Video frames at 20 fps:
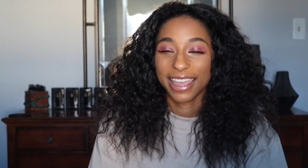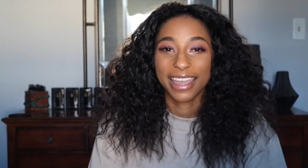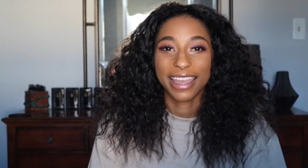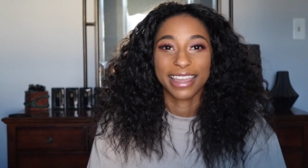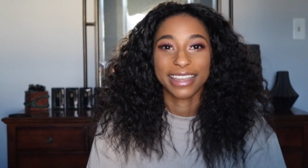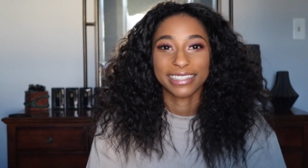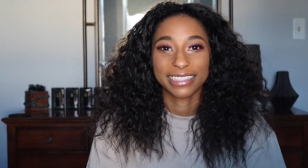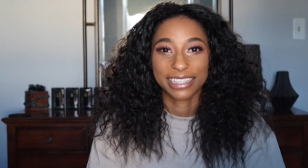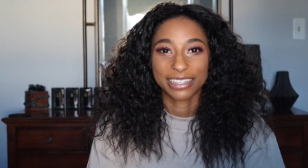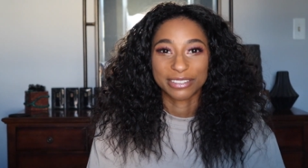
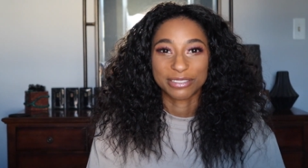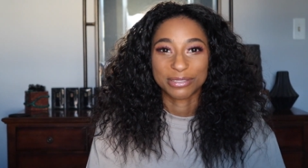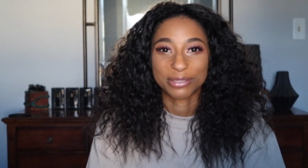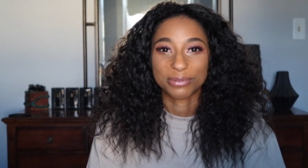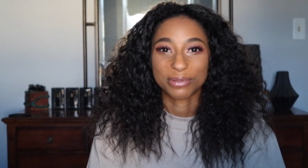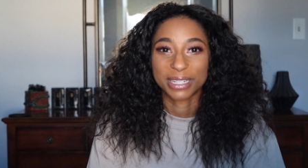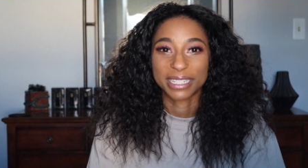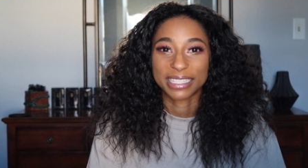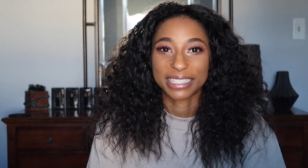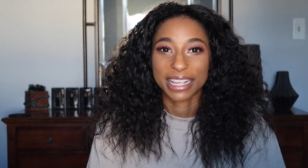Hey loves,
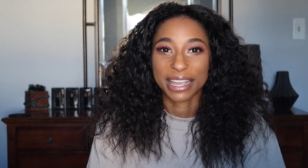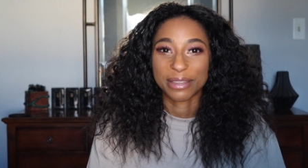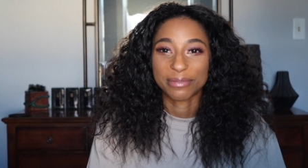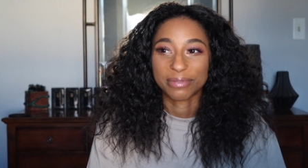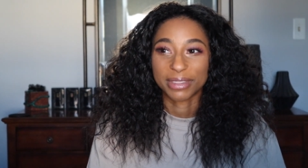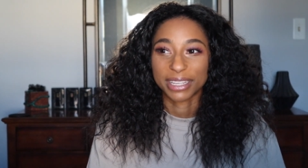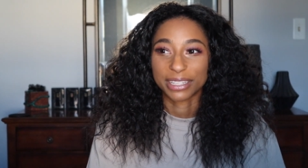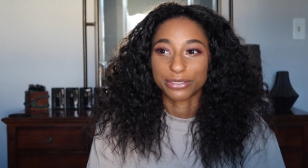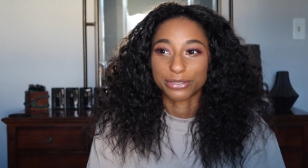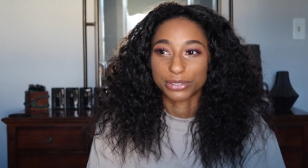what is up?
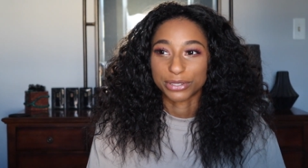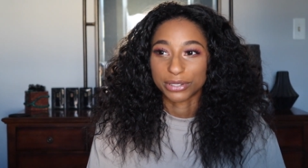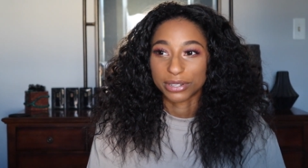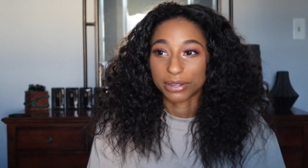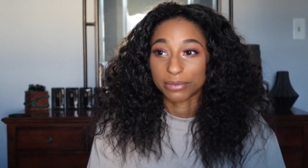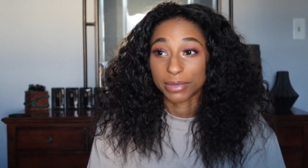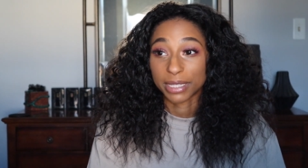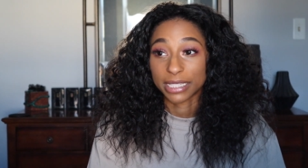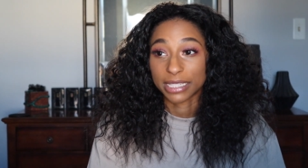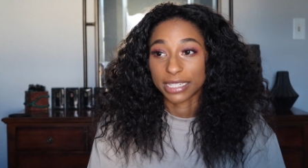Thanks for
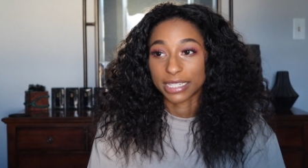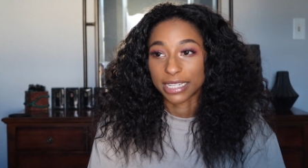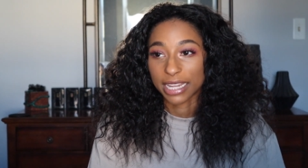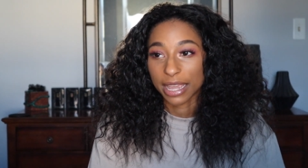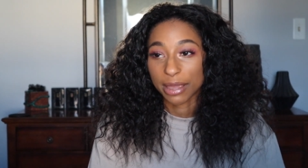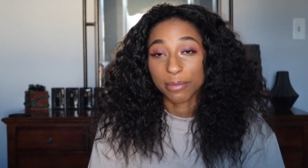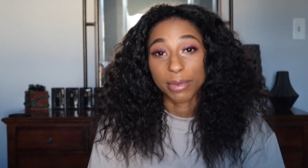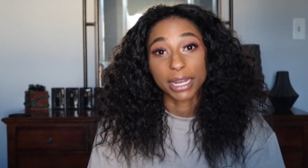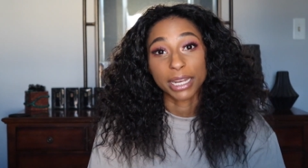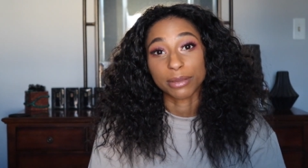joining me
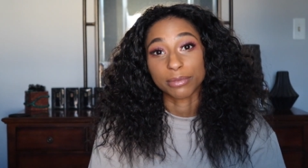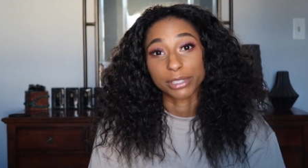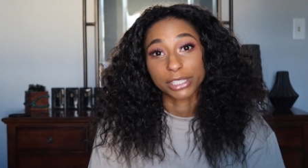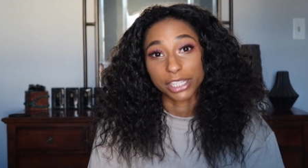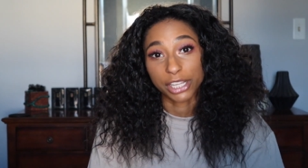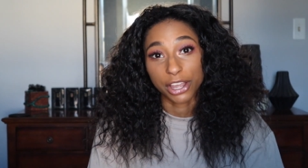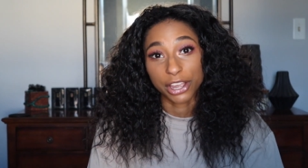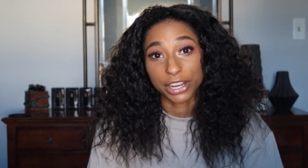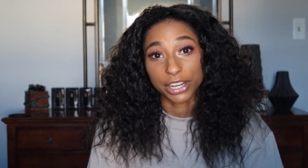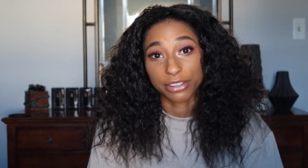today. My name is
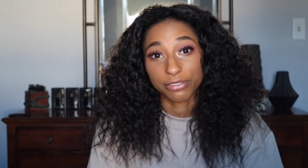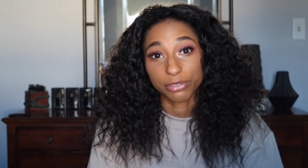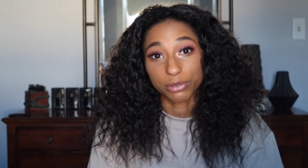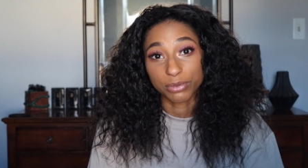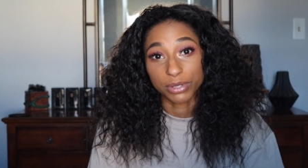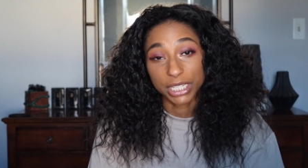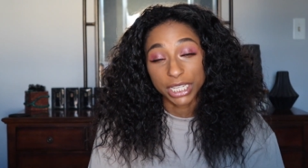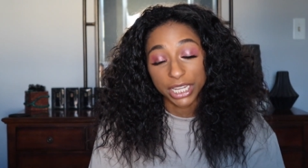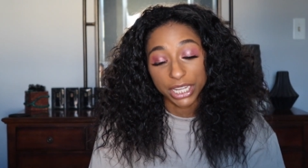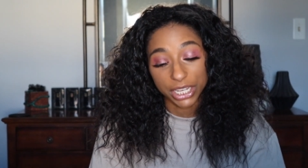Lauren, if you
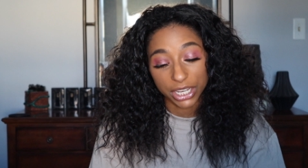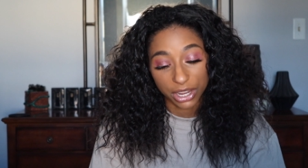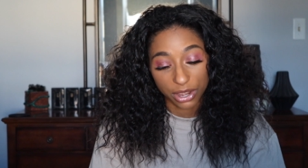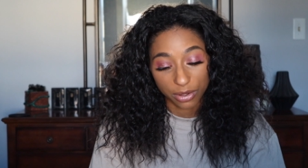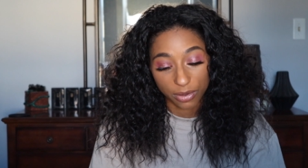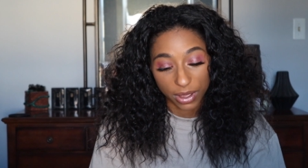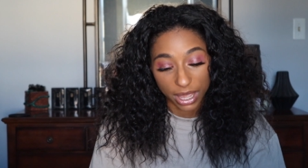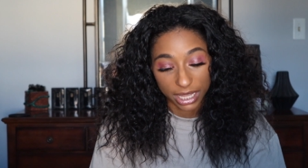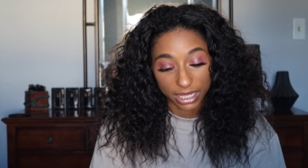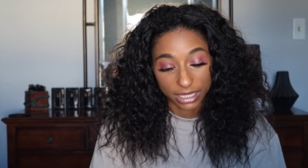didn't
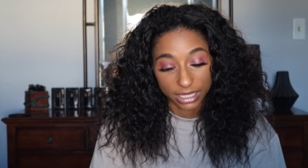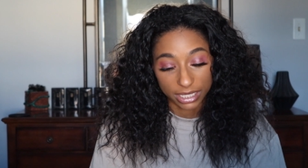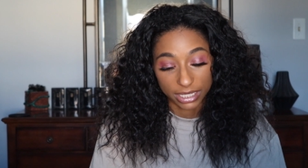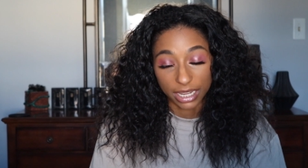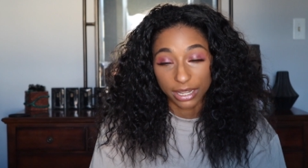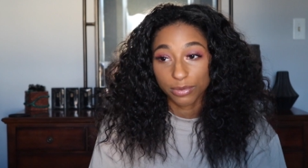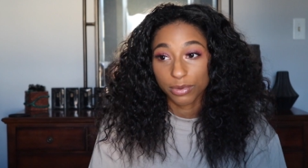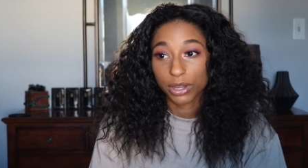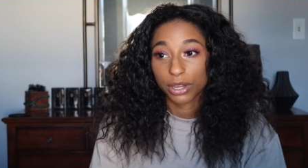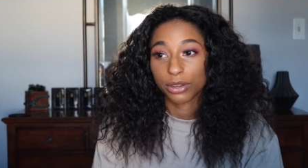know, and
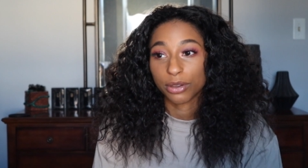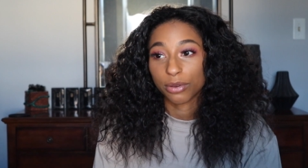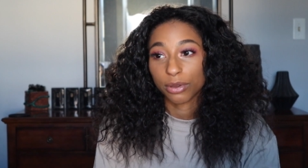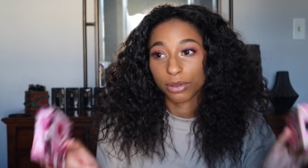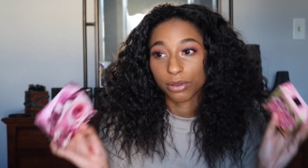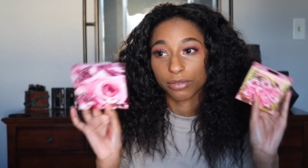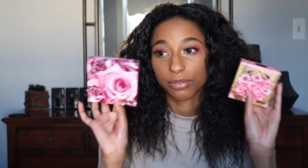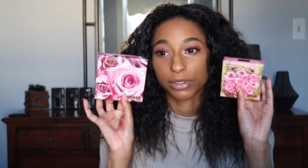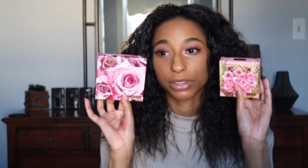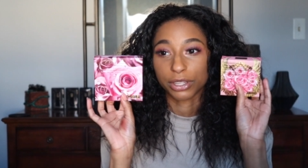today we are going
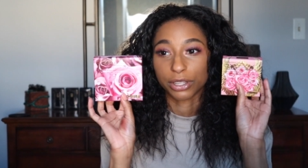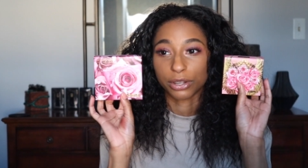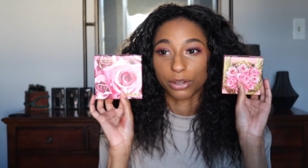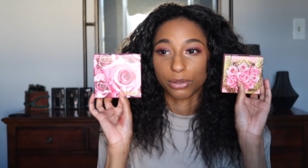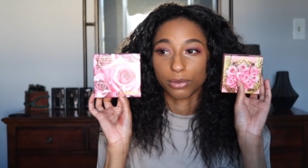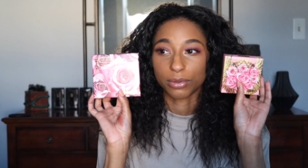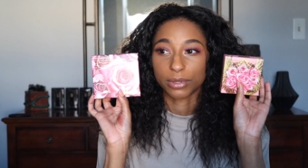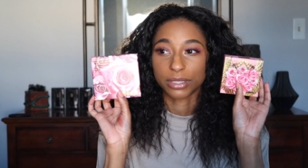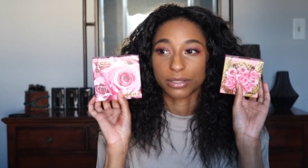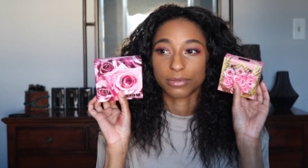over the
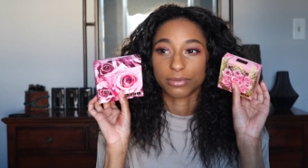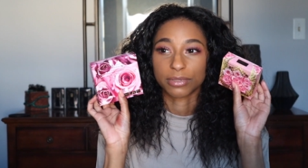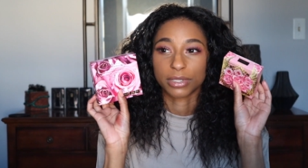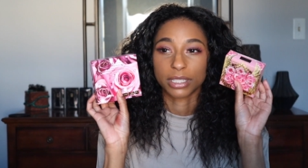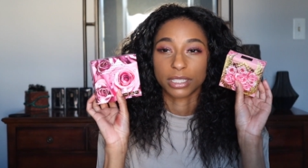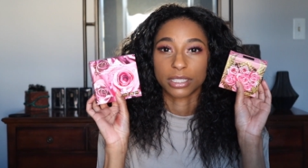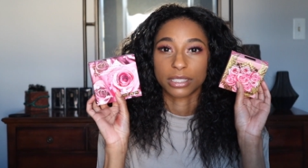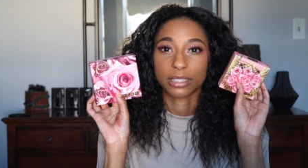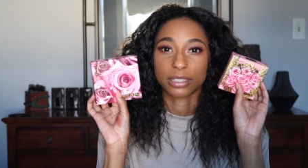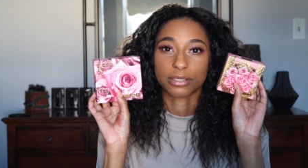newest
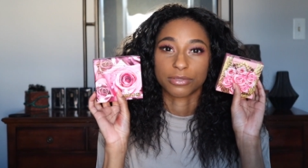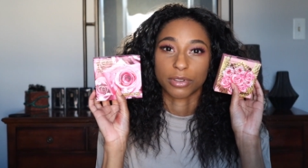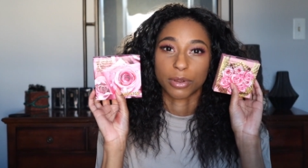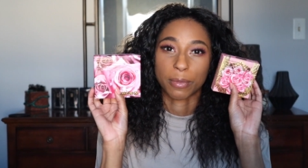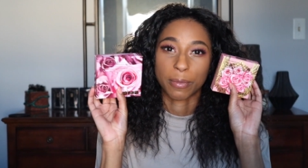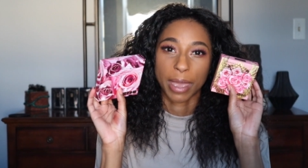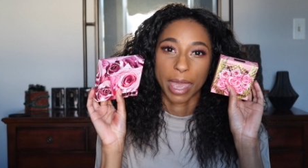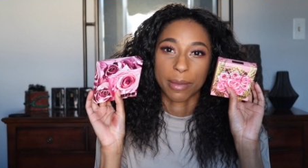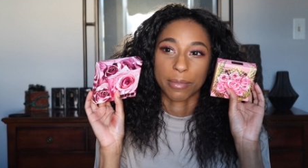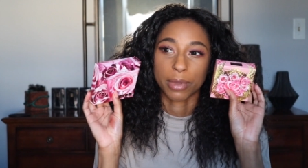releases
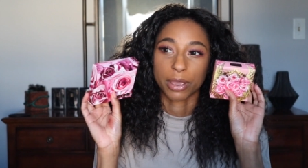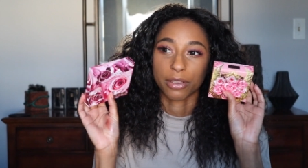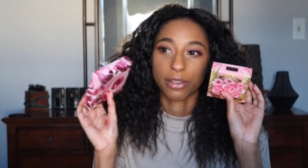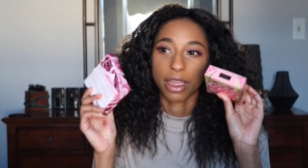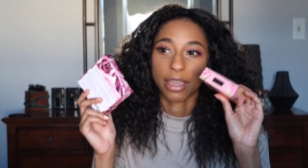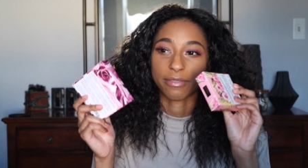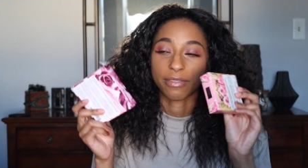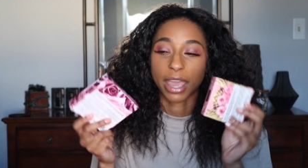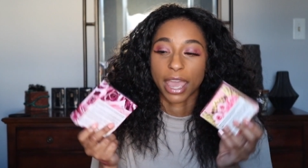from Pat McGrath.